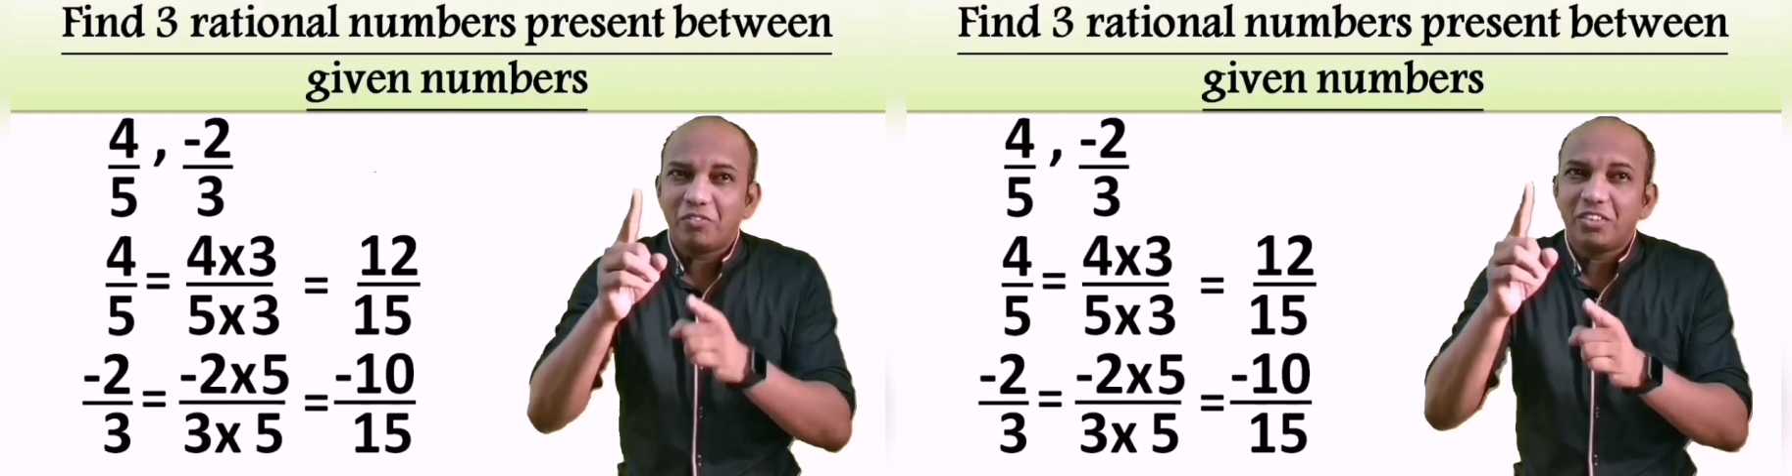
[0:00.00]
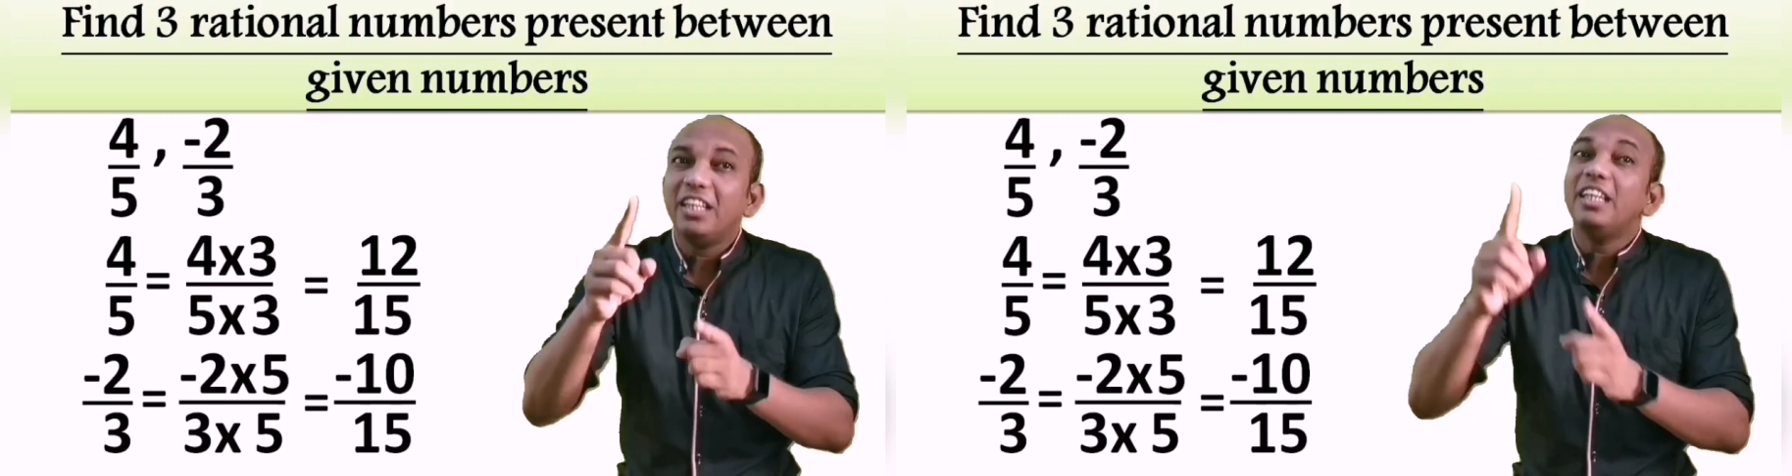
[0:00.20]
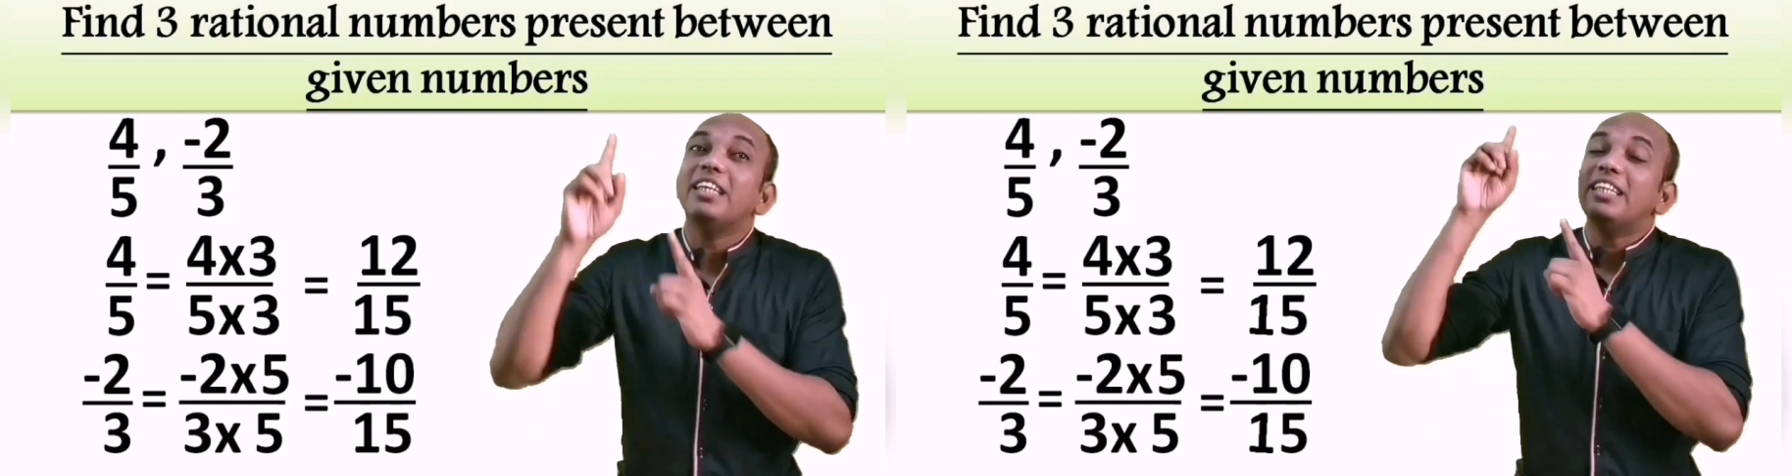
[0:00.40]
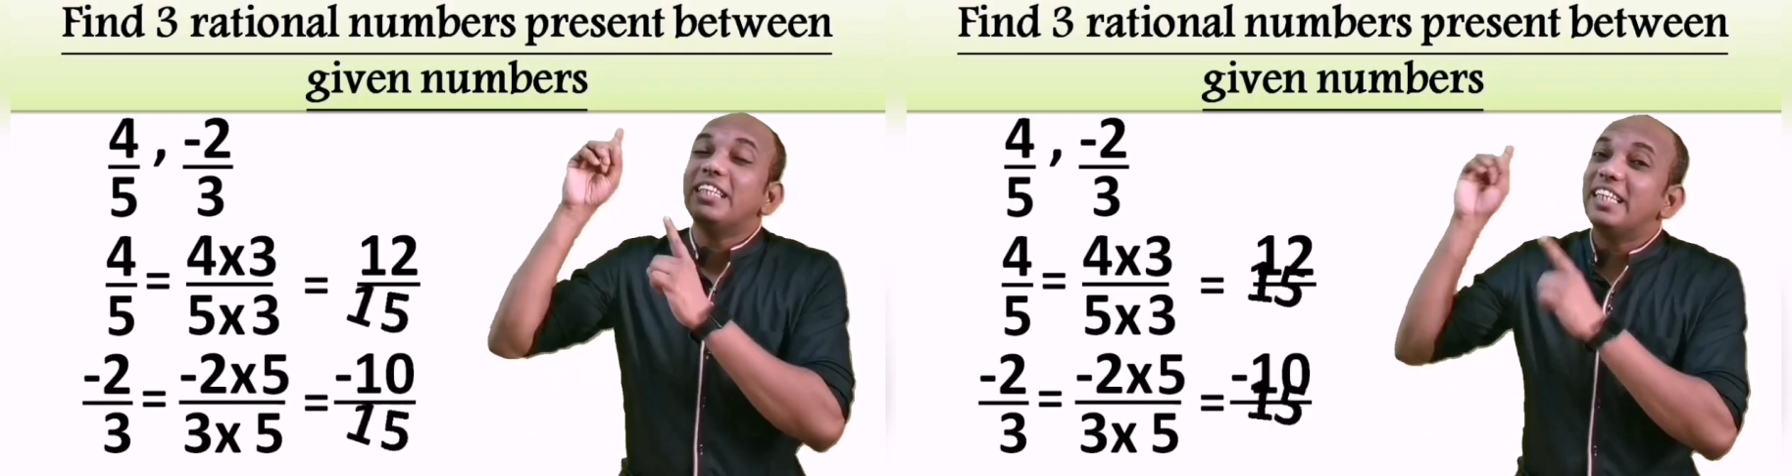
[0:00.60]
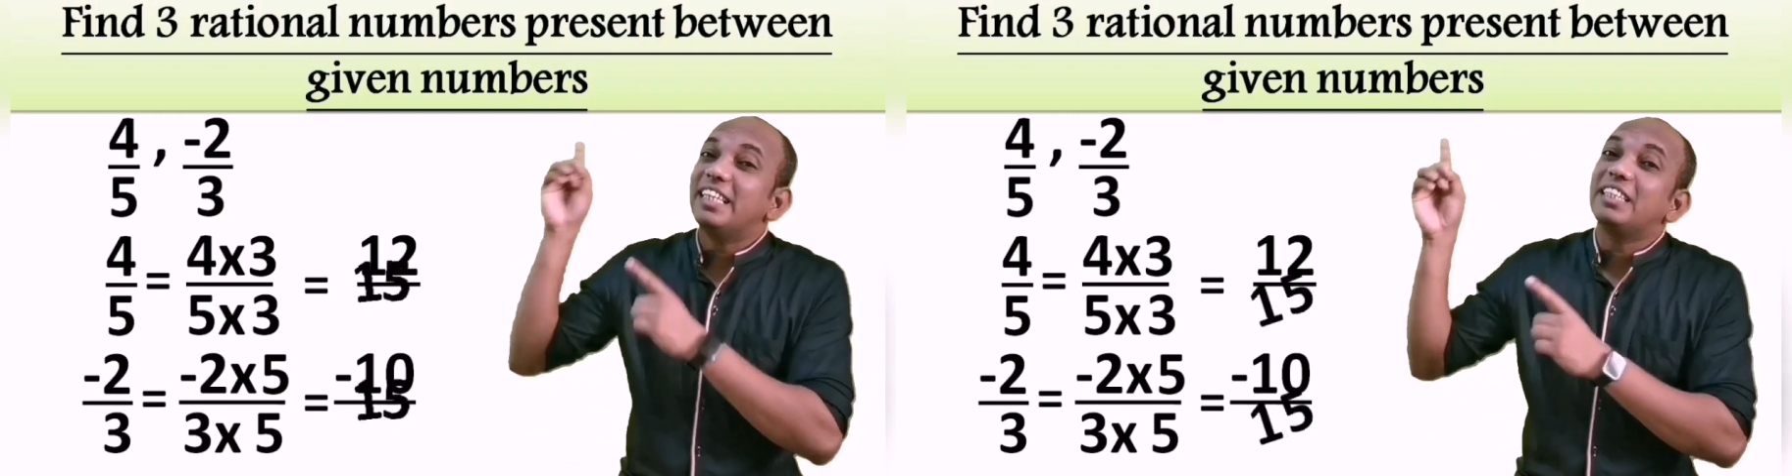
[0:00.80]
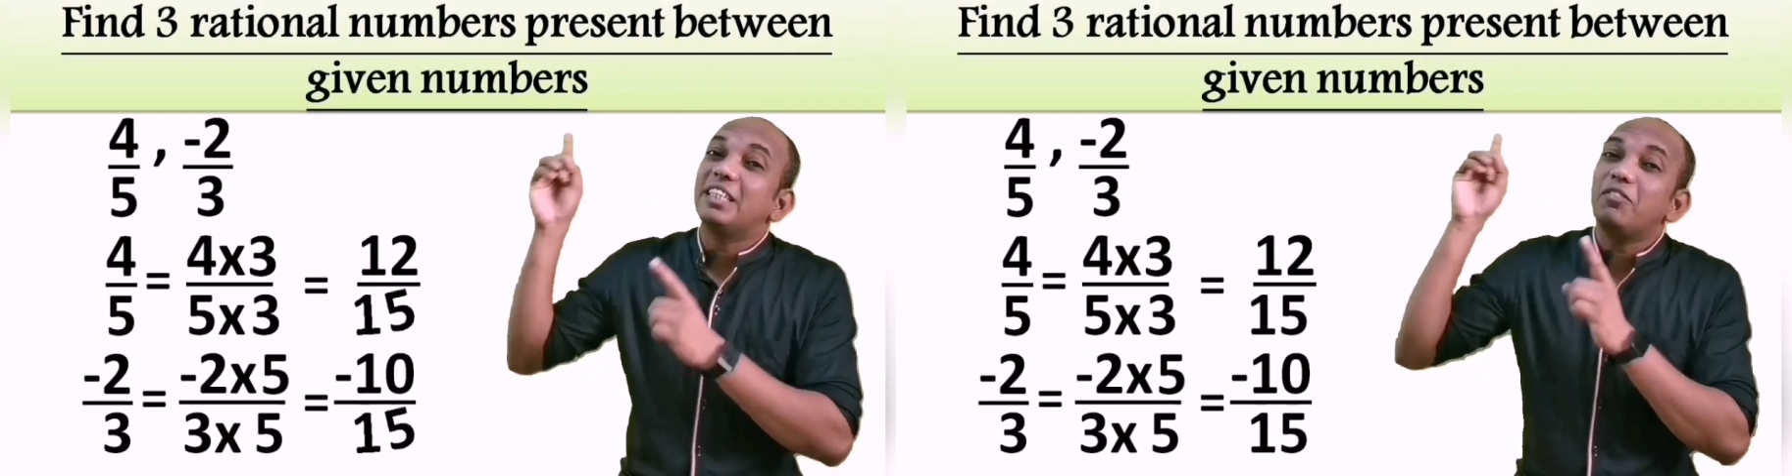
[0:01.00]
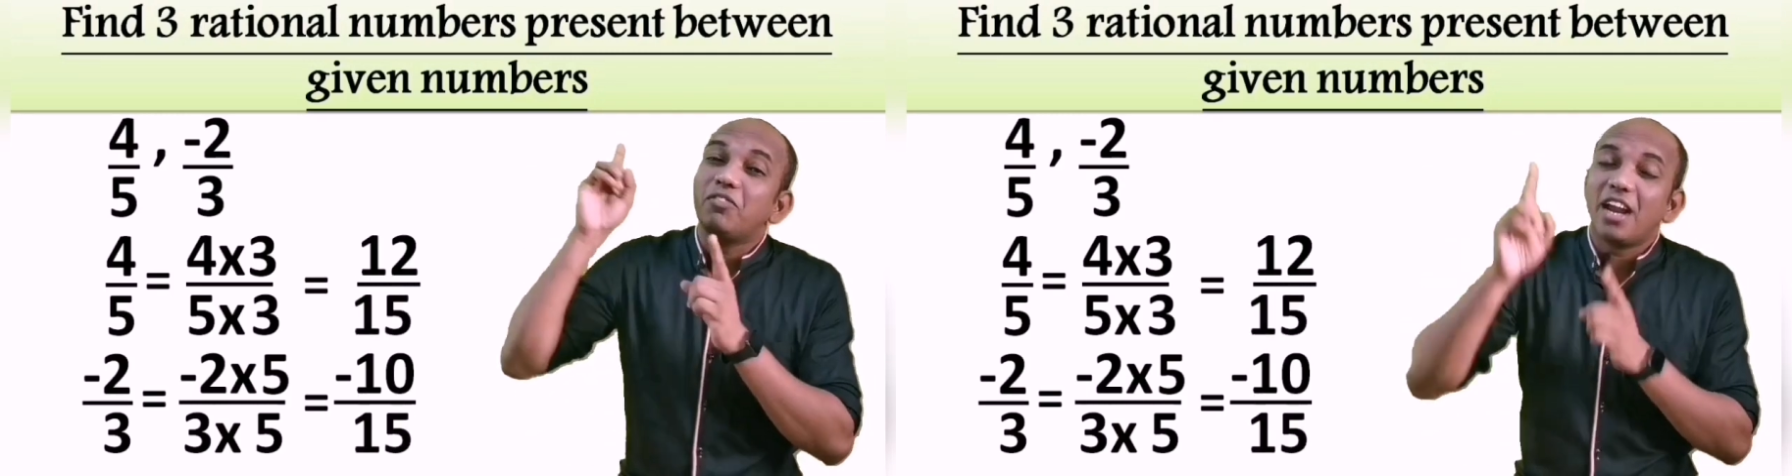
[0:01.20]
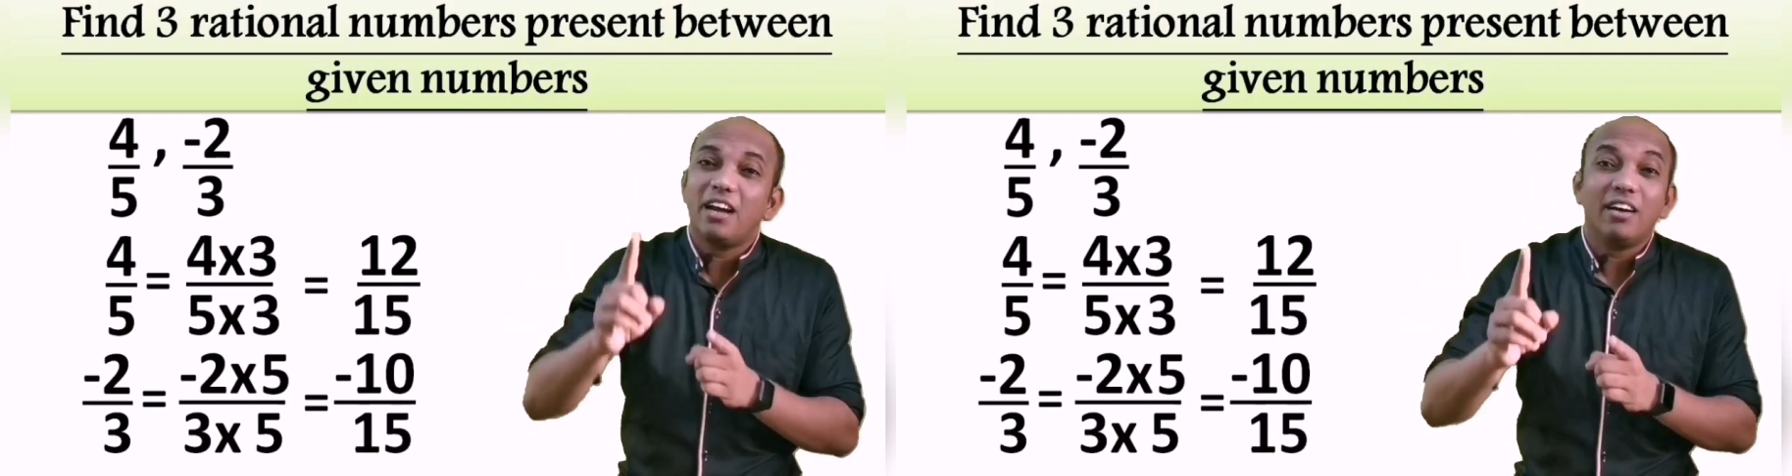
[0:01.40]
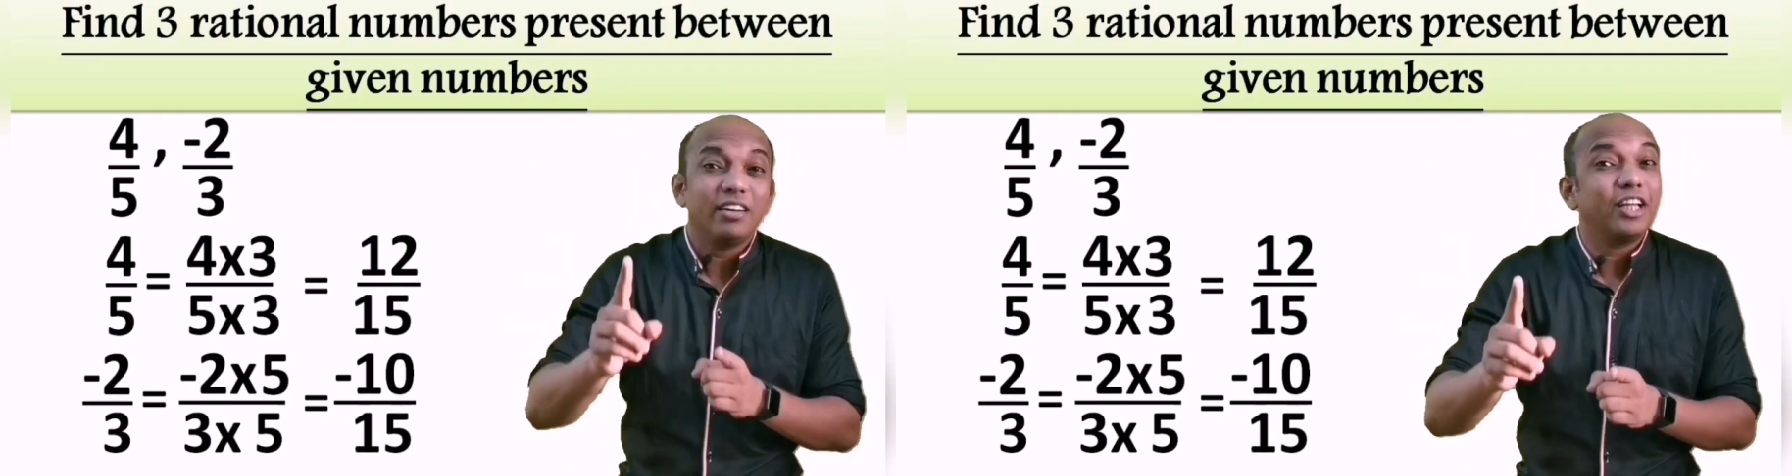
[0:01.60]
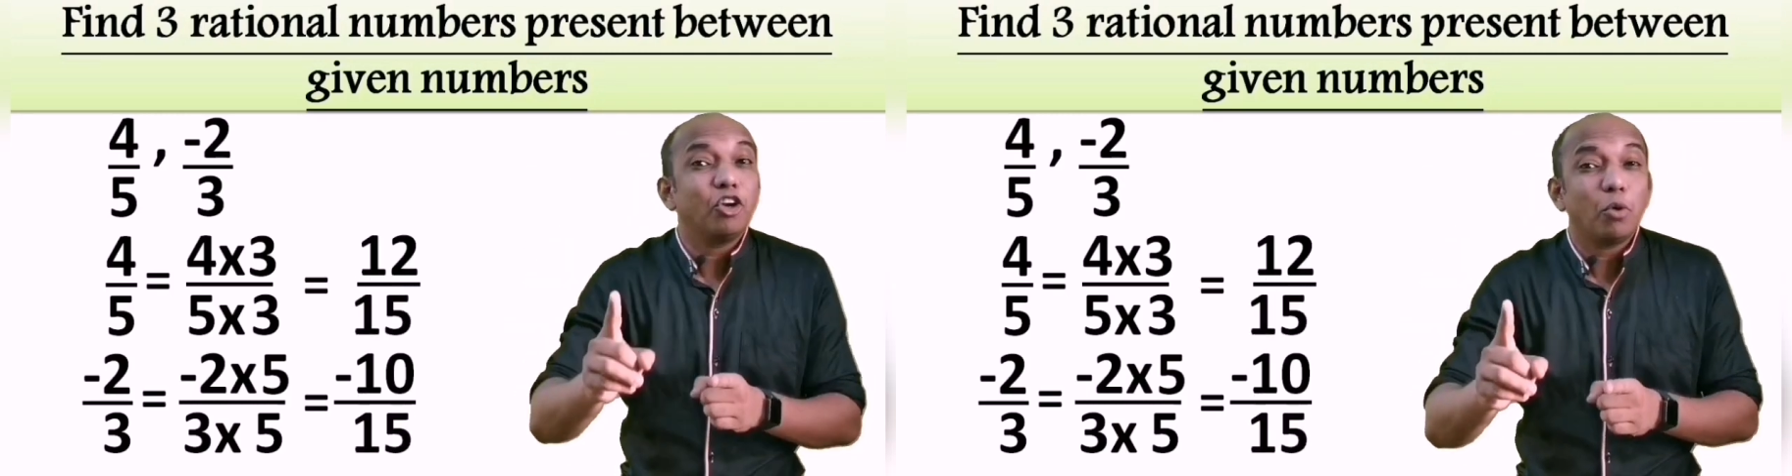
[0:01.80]
15 is
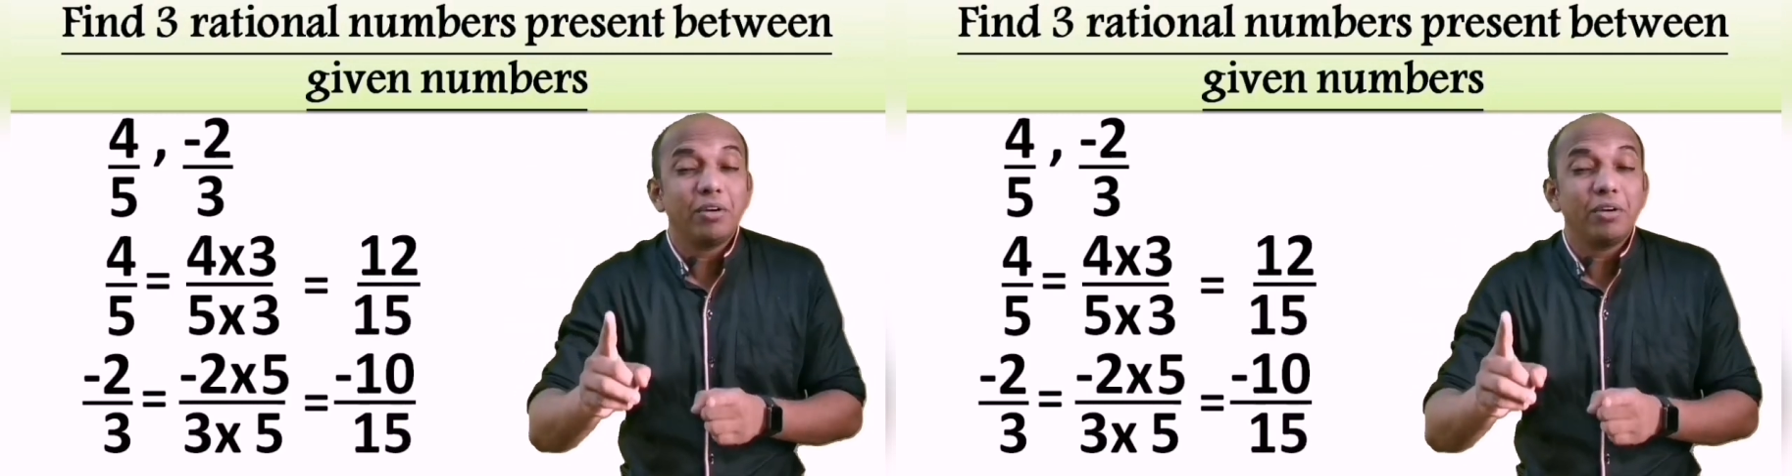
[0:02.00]
the